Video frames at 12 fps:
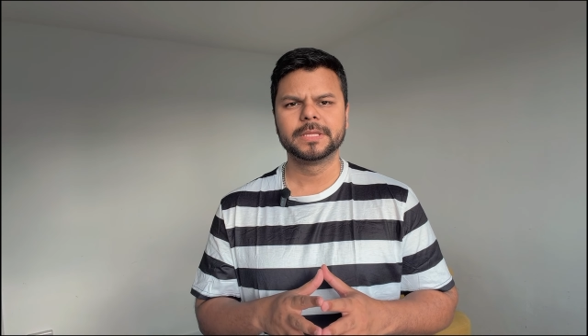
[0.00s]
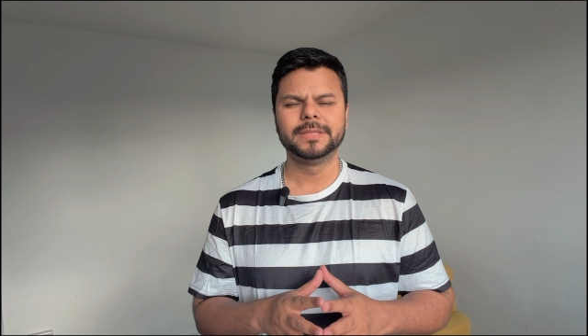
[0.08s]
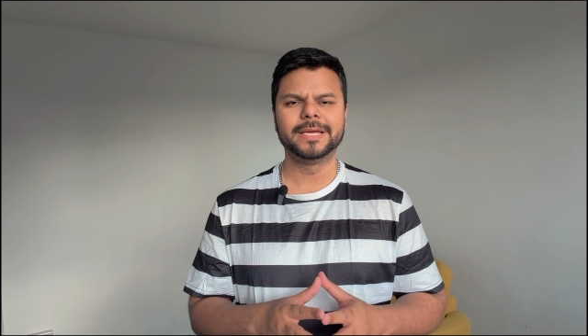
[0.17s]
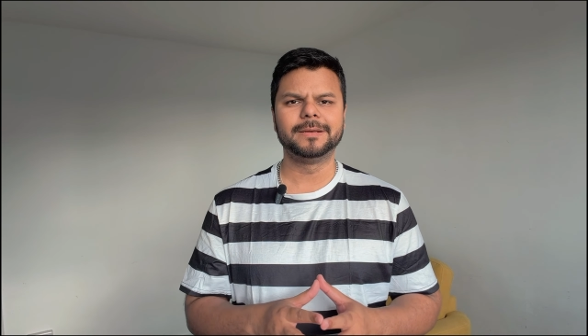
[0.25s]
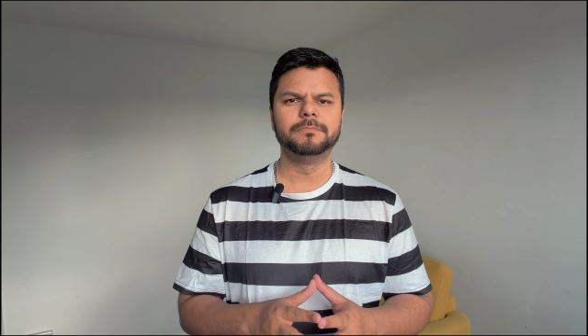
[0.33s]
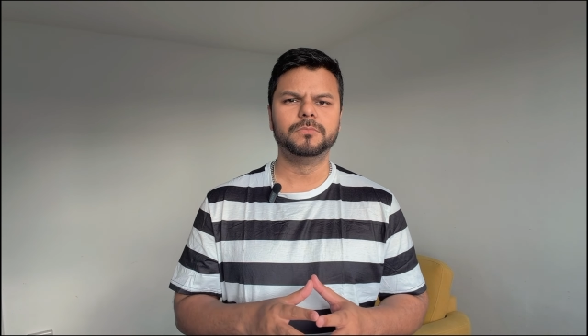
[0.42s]

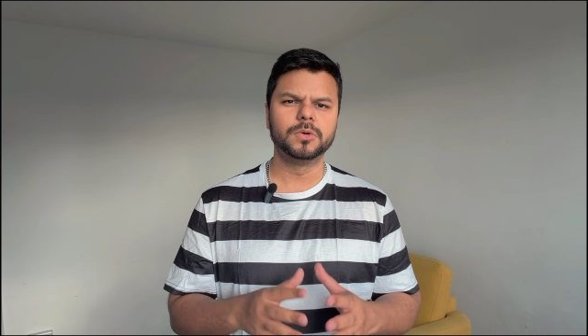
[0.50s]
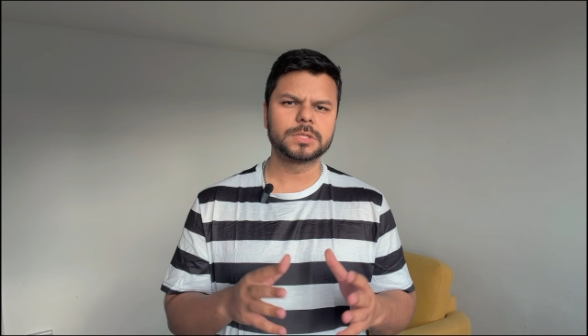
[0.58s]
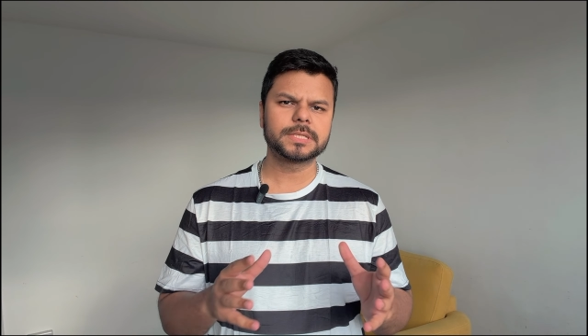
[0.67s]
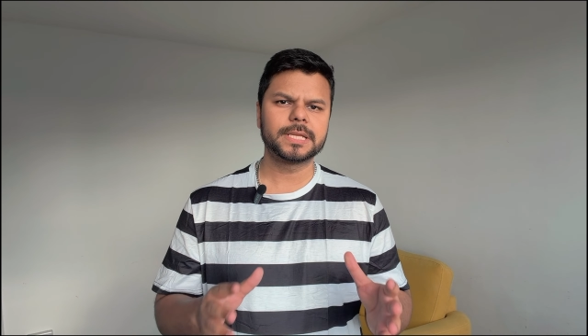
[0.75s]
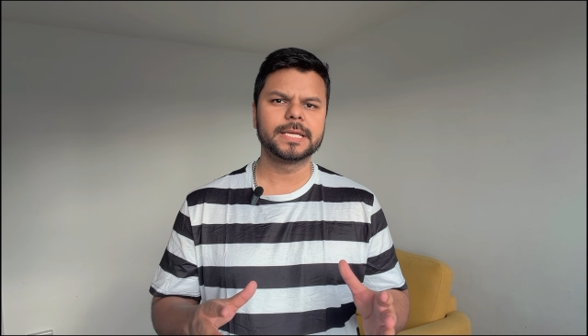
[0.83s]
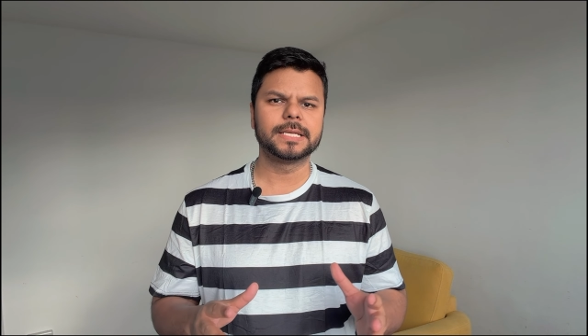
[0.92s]
then
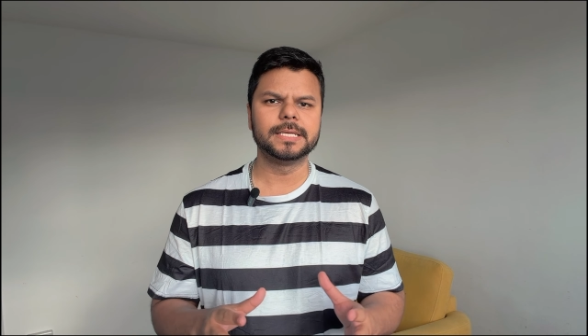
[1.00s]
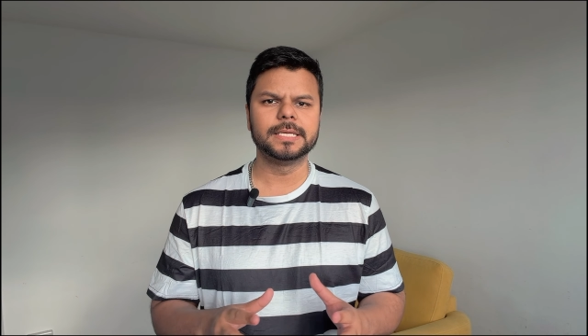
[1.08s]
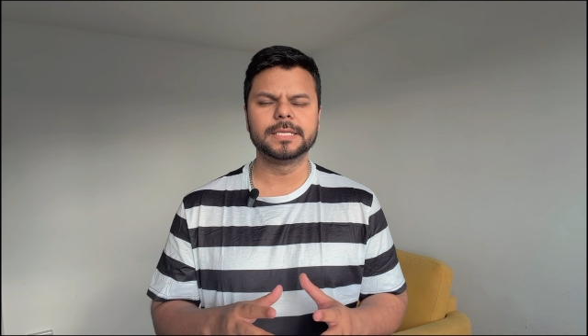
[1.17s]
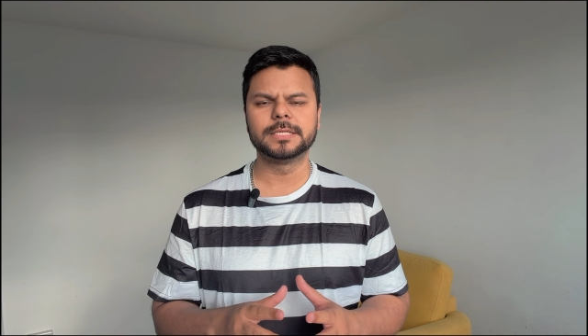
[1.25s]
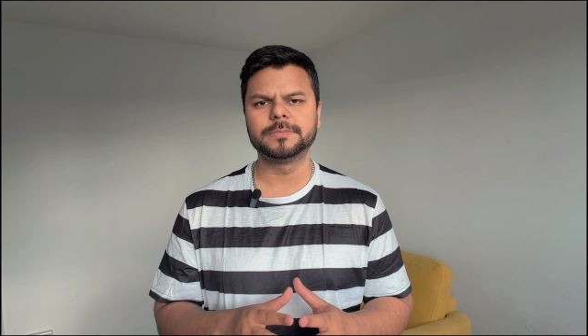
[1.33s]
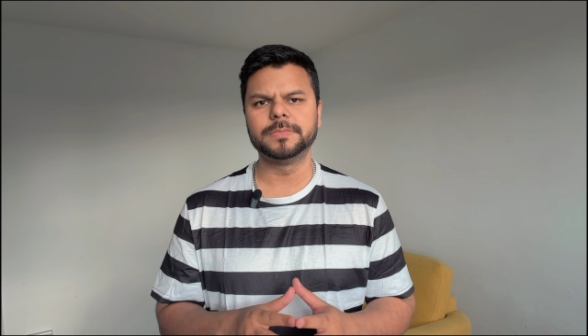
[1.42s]
most likely
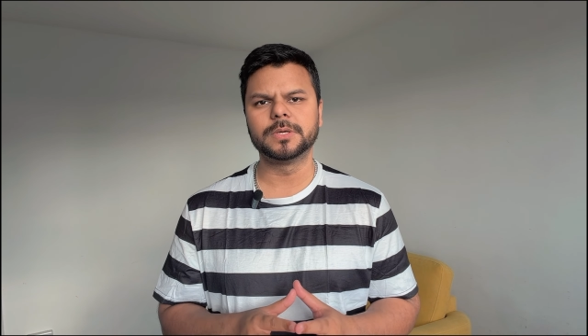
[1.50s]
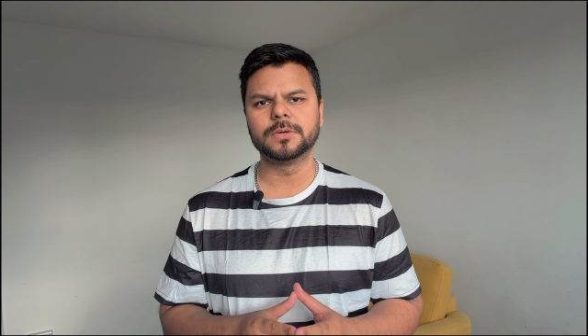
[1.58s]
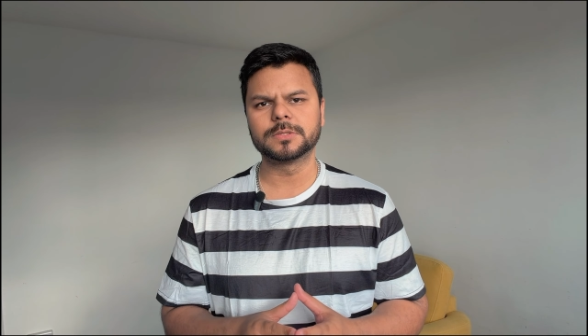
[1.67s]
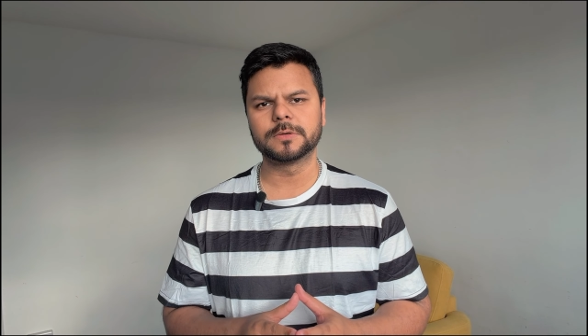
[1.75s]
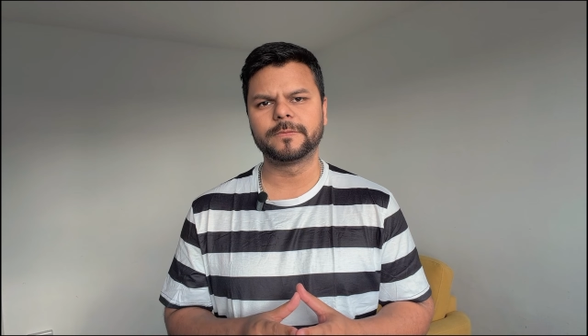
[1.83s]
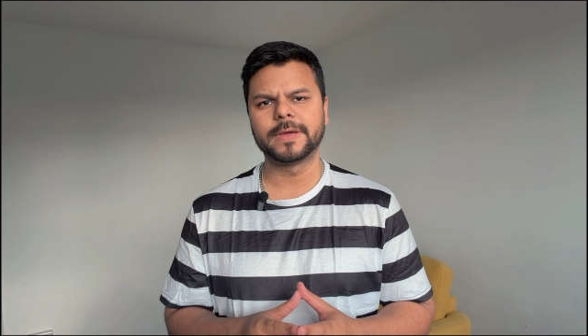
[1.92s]
it is
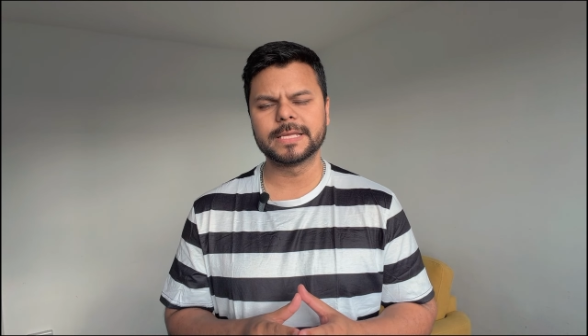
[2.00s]
because of